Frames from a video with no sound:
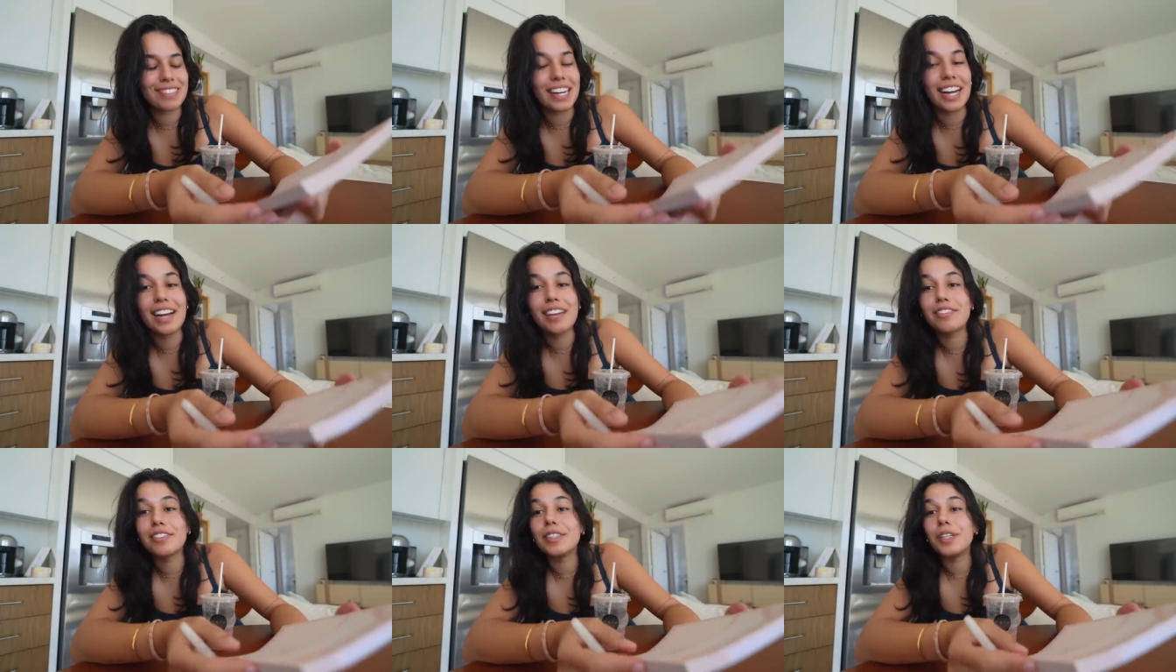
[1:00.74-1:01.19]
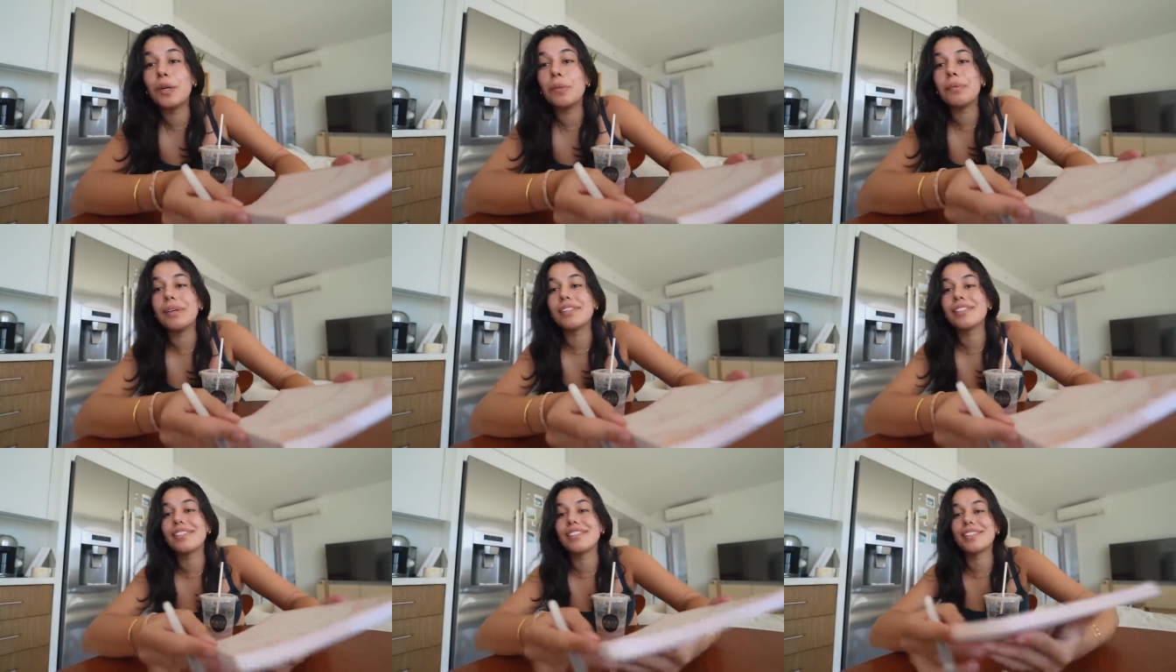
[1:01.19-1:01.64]
I have no
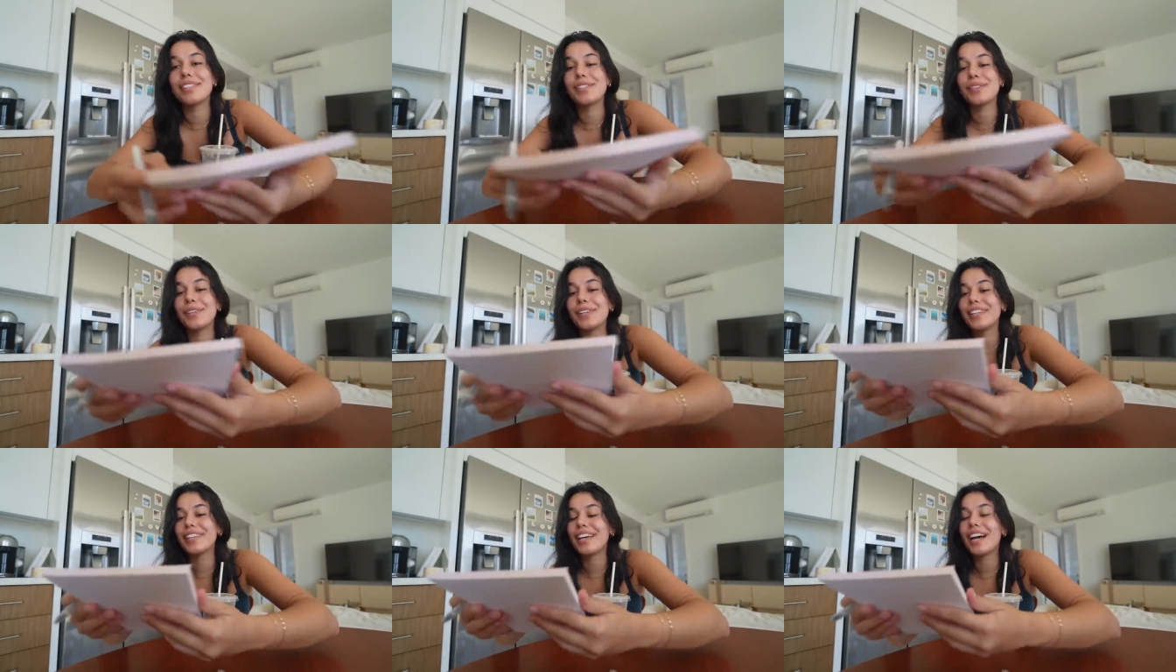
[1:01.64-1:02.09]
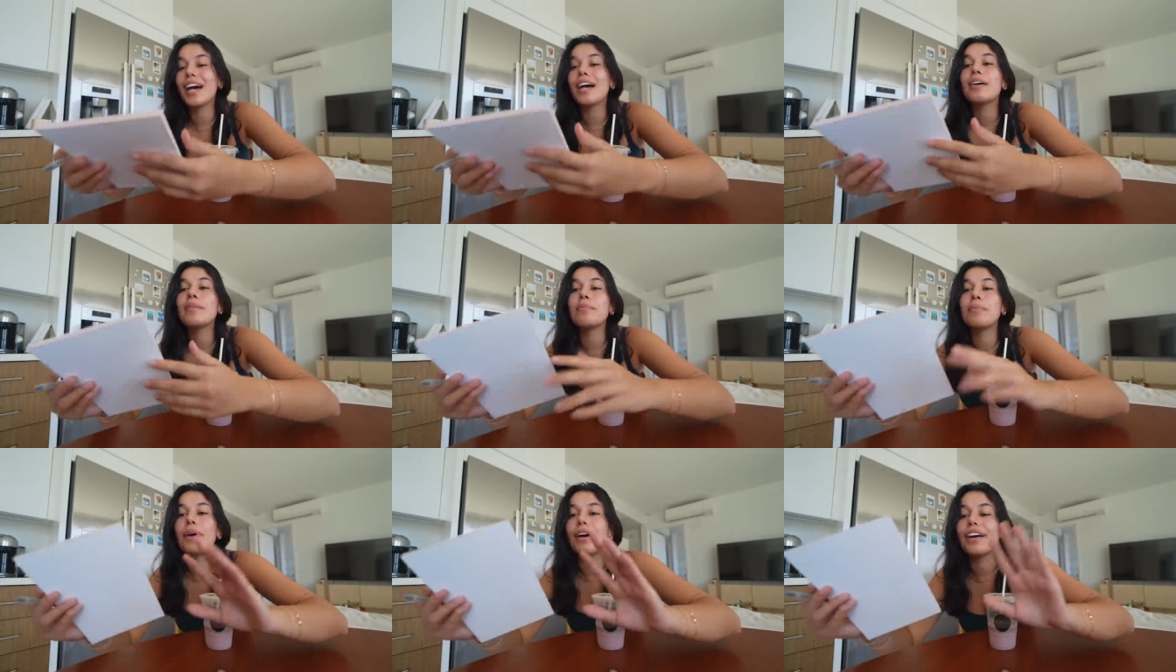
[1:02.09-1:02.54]
business doing
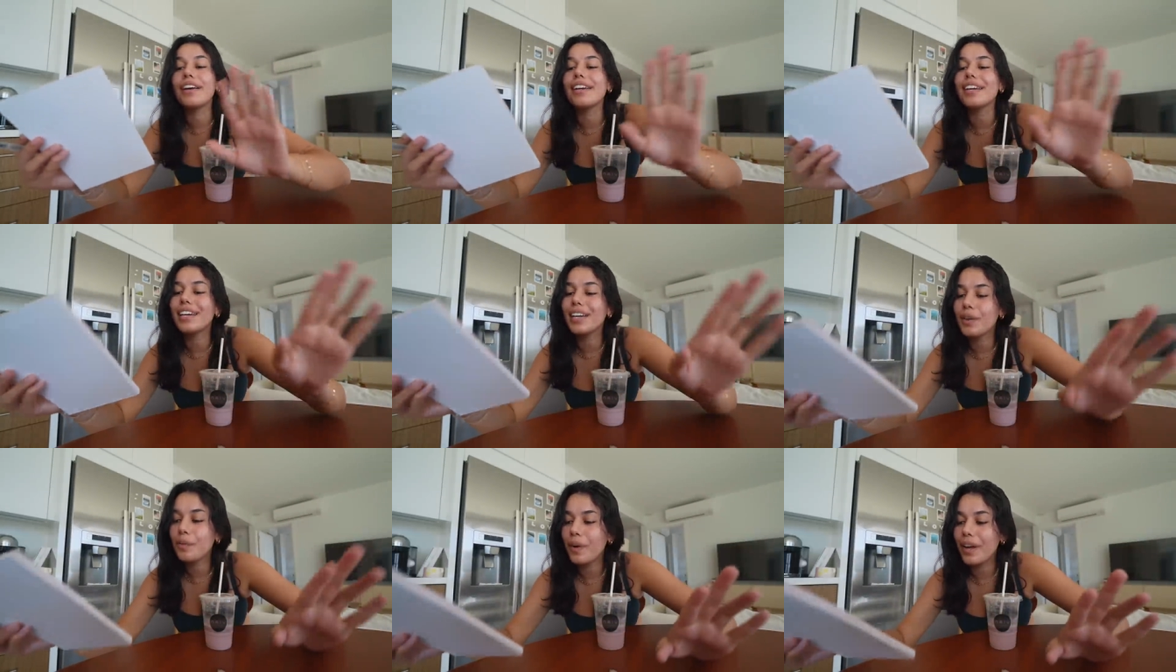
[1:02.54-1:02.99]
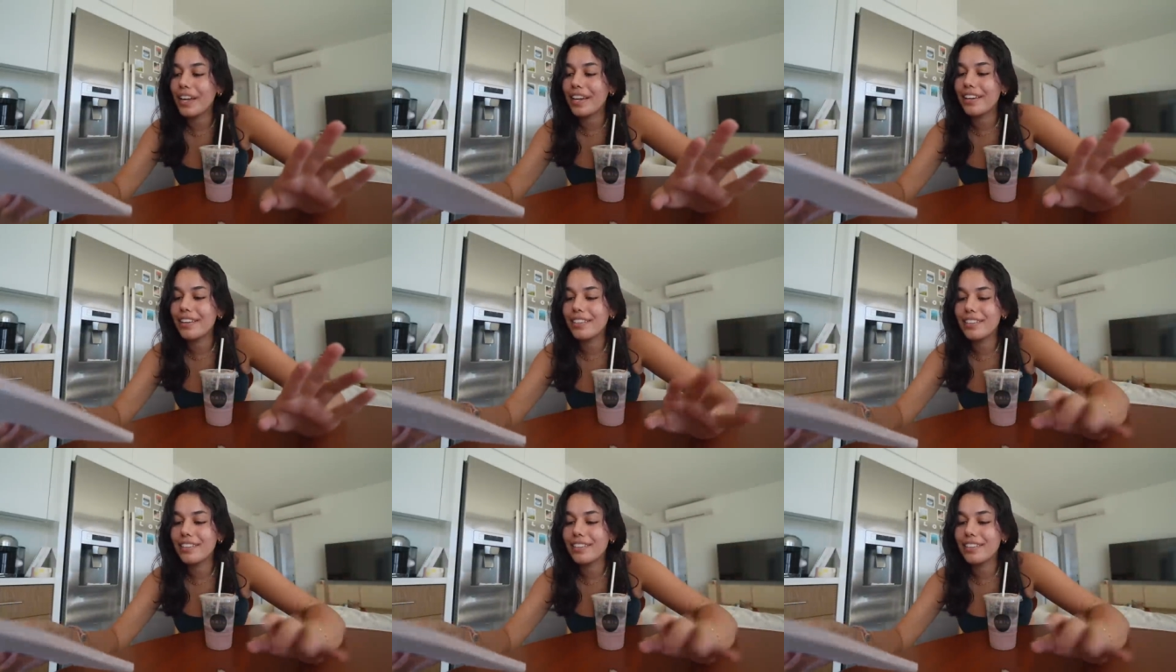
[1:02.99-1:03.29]
that, but it can wait.